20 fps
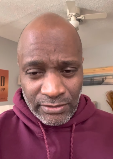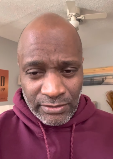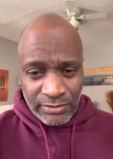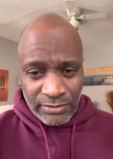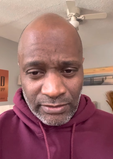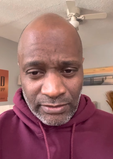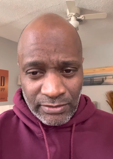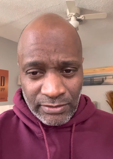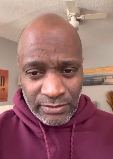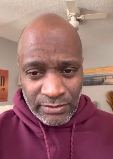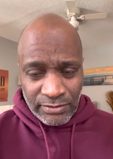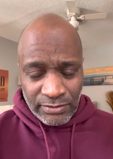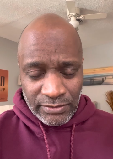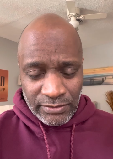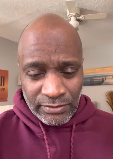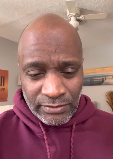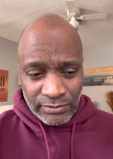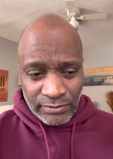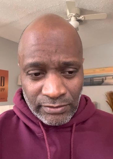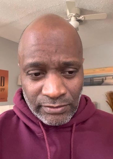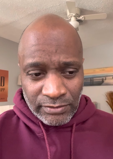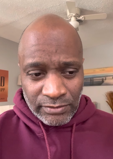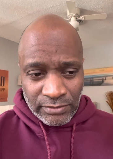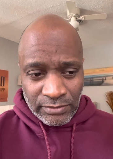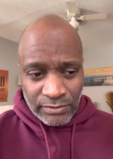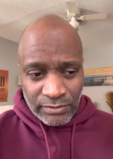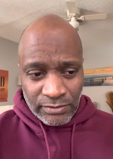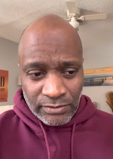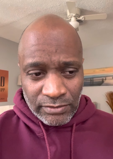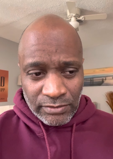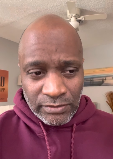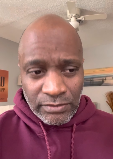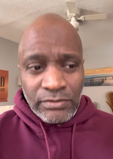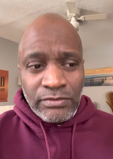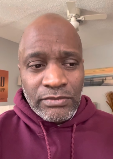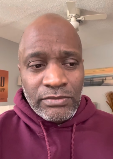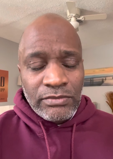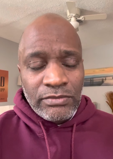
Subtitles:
Nothing is said.